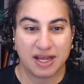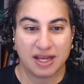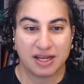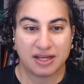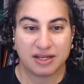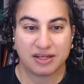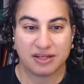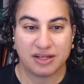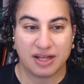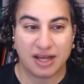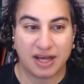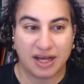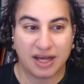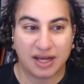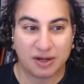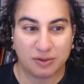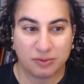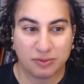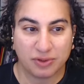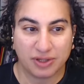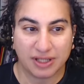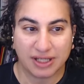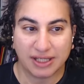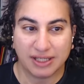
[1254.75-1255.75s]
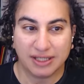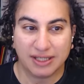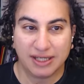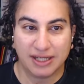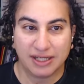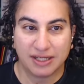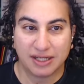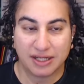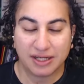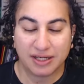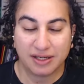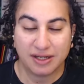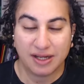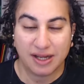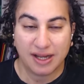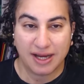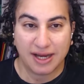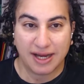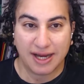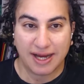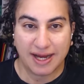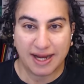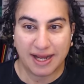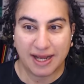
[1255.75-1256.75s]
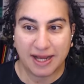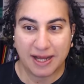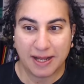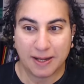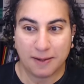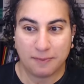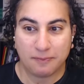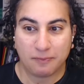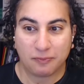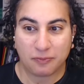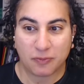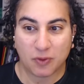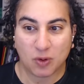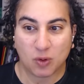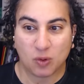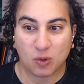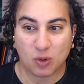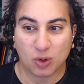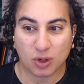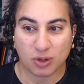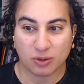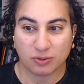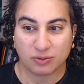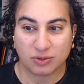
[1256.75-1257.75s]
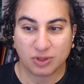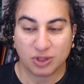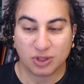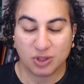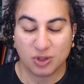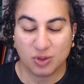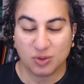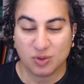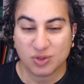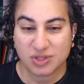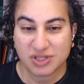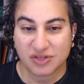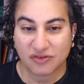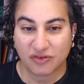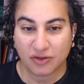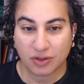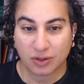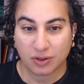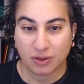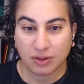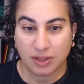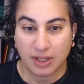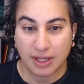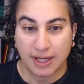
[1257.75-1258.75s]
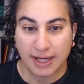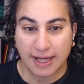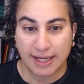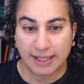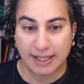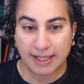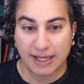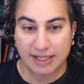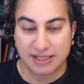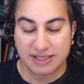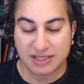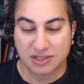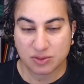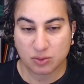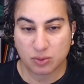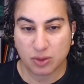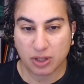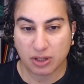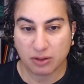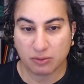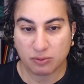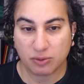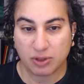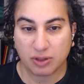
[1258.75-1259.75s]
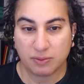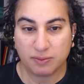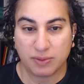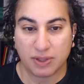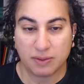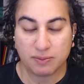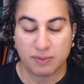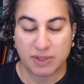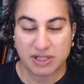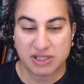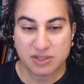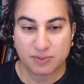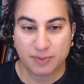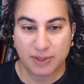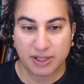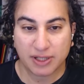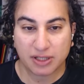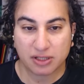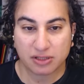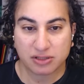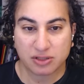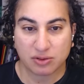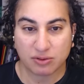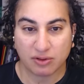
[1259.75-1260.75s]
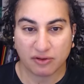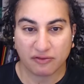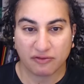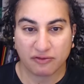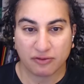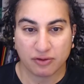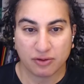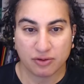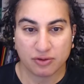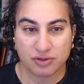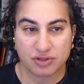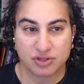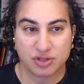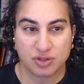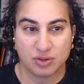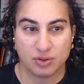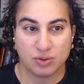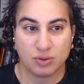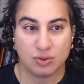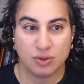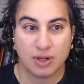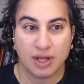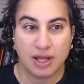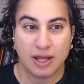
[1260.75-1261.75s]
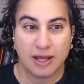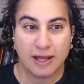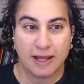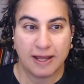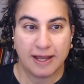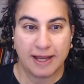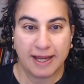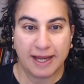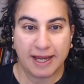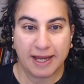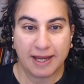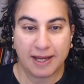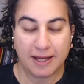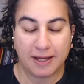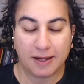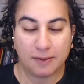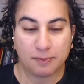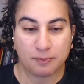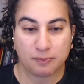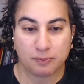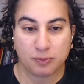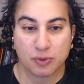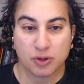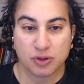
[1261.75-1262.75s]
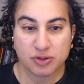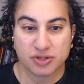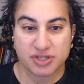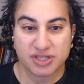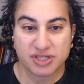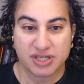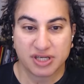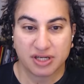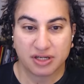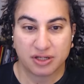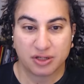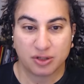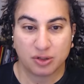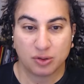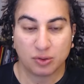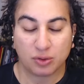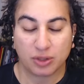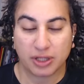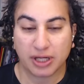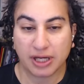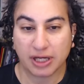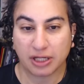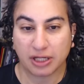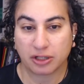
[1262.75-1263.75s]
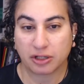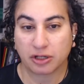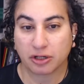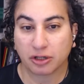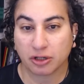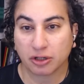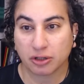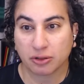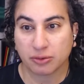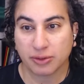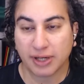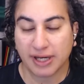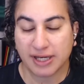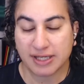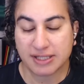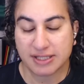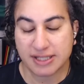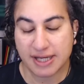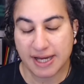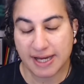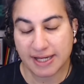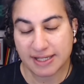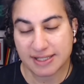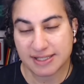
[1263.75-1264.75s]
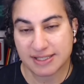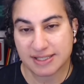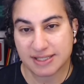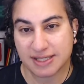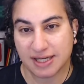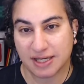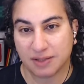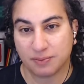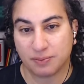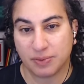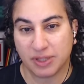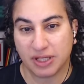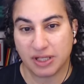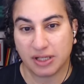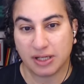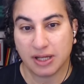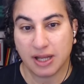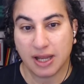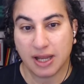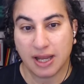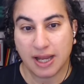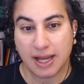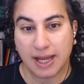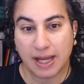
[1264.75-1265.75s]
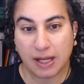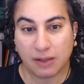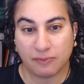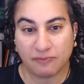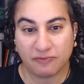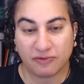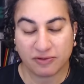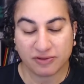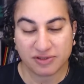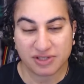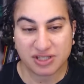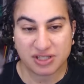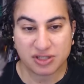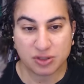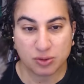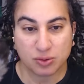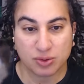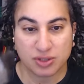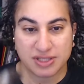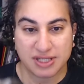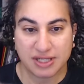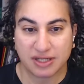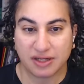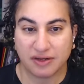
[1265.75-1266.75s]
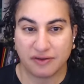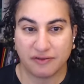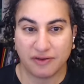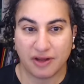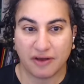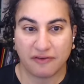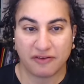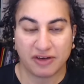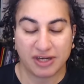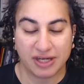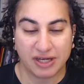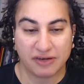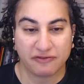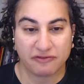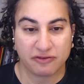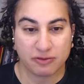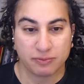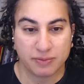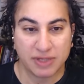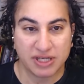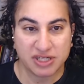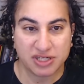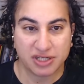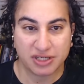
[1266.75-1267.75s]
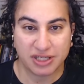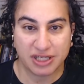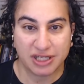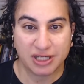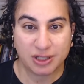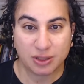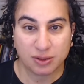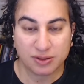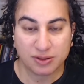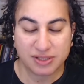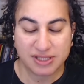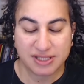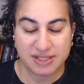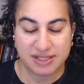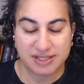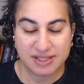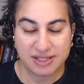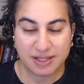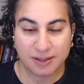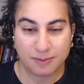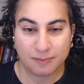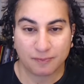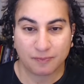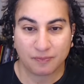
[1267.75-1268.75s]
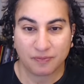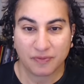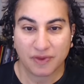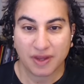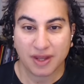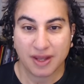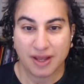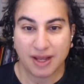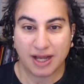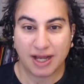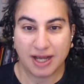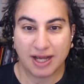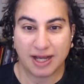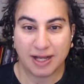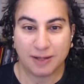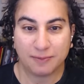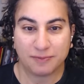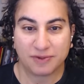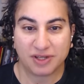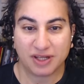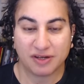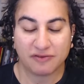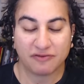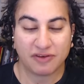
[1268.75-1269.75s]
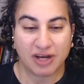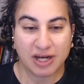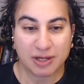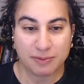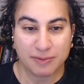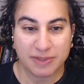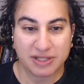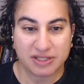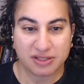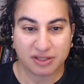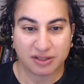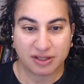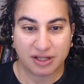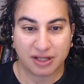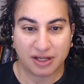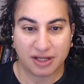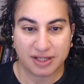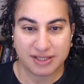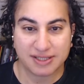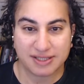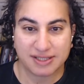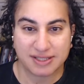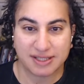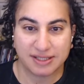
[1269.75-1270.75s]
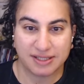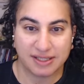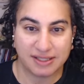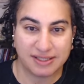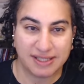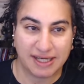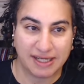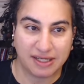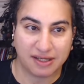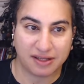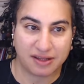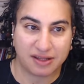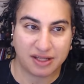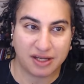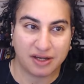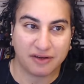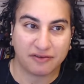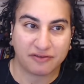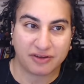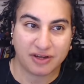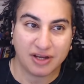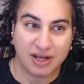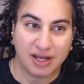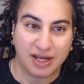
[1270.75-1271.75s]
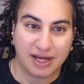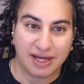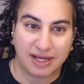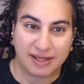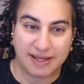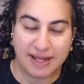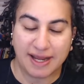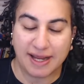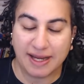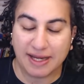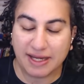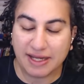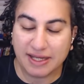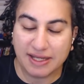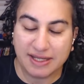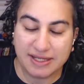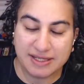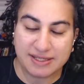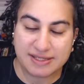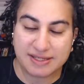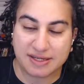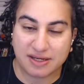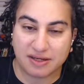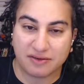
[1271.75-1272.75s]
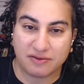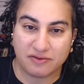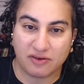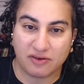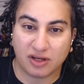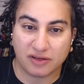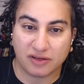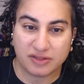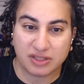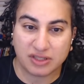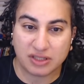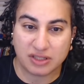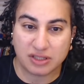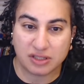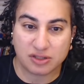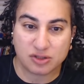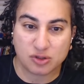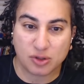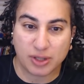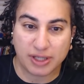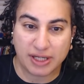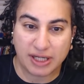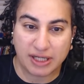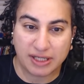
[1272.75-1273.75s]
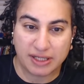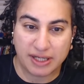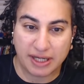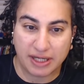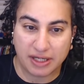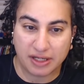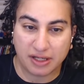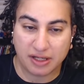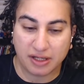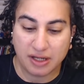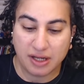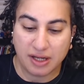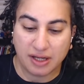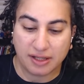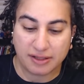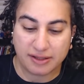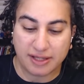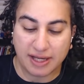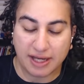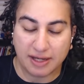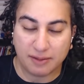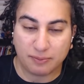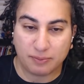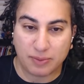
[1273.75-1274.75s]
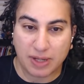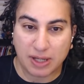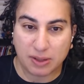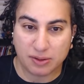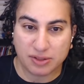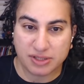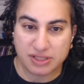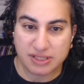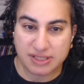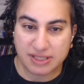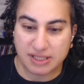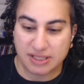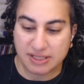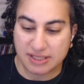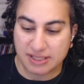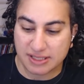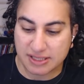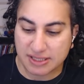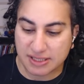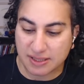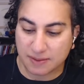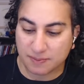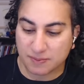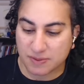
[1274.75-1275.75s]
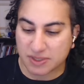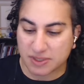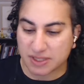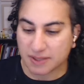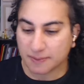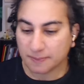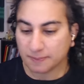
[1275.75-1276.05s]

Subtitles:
not really needed, or useful, in cases where we'd be much better to refer to a person who can curate text and be helpful stewards of an information ecosystem, the environmental costs and the data theft that is involved in the training data that powers these systems.